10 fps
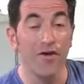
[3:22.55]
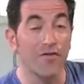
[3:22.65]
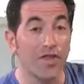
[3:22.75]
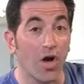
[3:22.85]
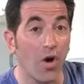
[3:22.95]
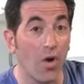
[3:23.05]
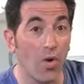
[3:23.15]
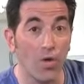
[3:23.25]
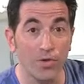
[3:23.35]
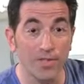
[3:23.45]
for the
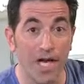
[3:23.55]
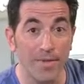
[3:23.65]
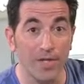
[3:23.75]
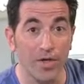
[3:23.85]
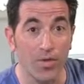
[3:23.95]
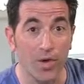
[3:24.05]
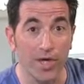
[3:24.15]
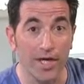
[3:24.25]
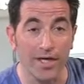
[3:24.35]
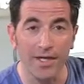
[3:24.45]
whole time that you're working.